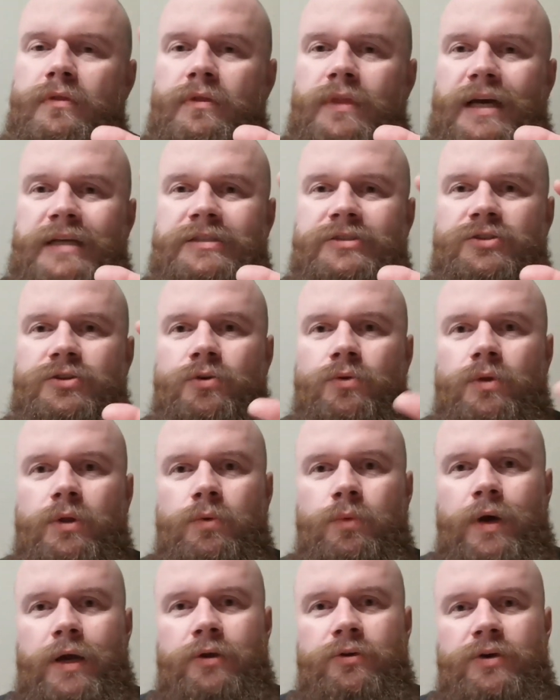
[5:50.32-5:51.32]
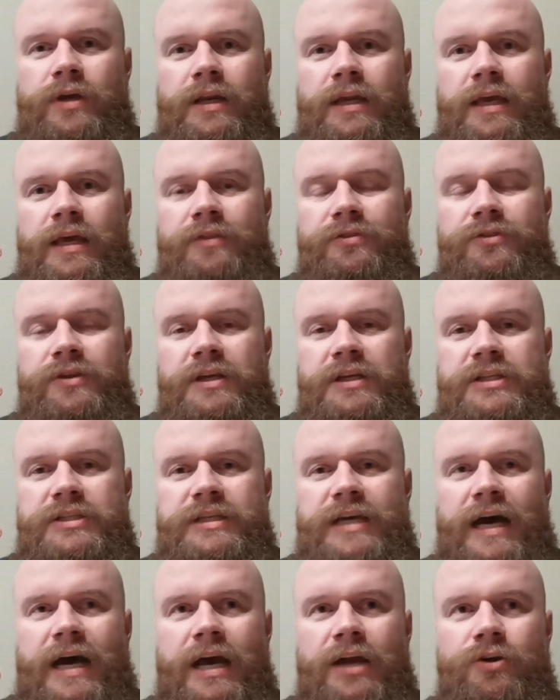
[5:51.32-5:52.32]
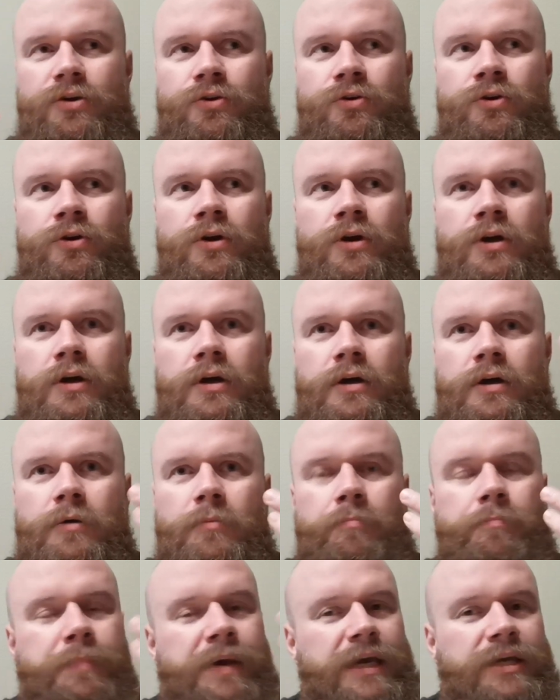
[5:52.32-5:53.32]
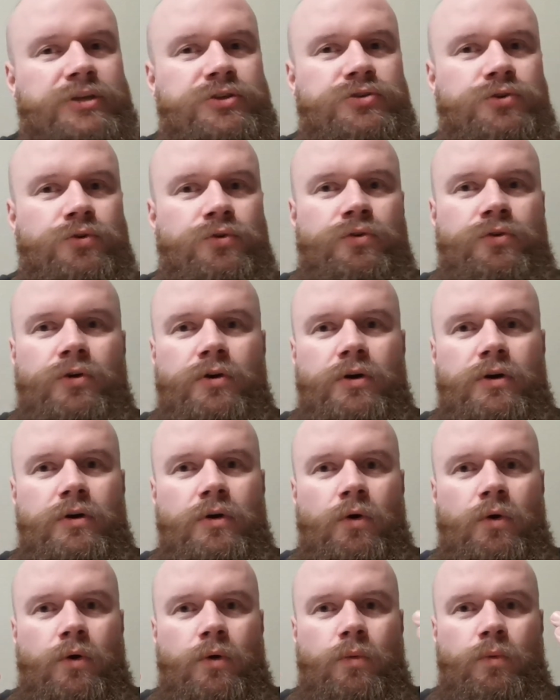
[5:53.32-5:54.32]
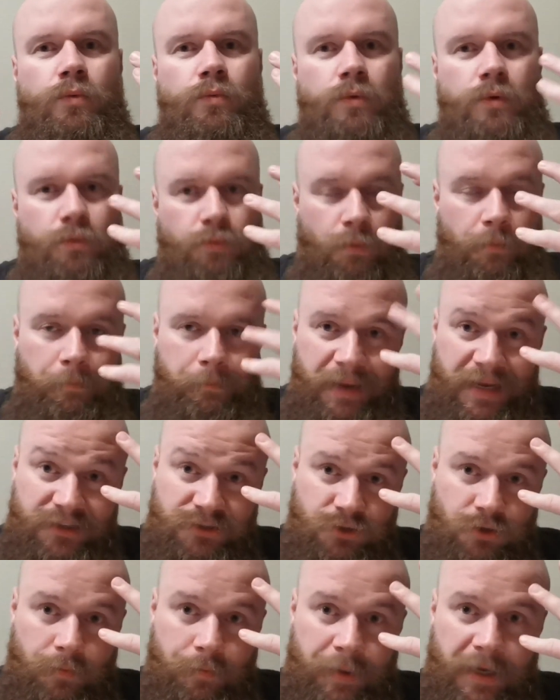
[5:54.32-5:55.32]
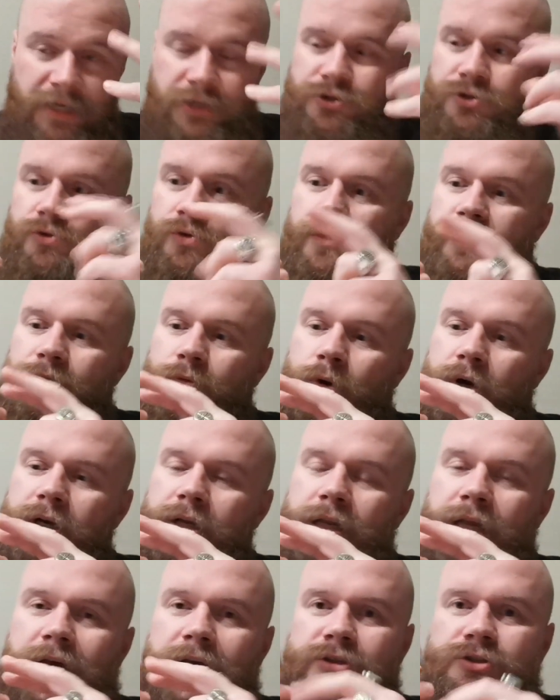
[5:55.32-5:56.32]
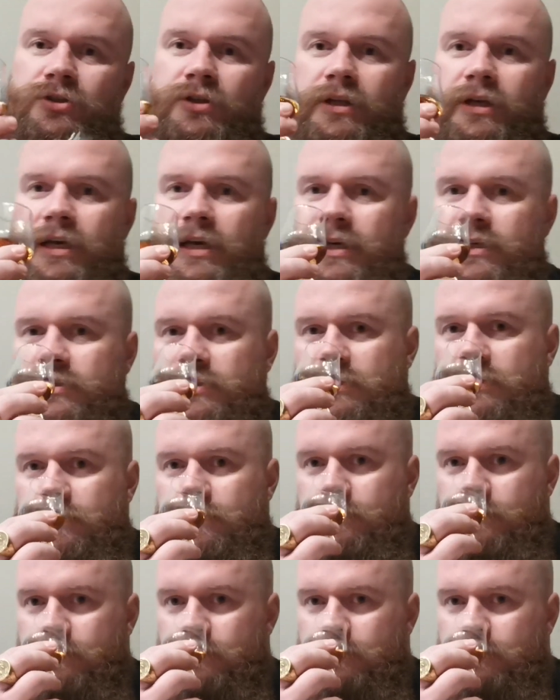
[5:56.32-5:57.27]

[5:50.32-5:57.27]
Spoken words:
that's the only way you can get the entire picture or mental picture of what it actually is.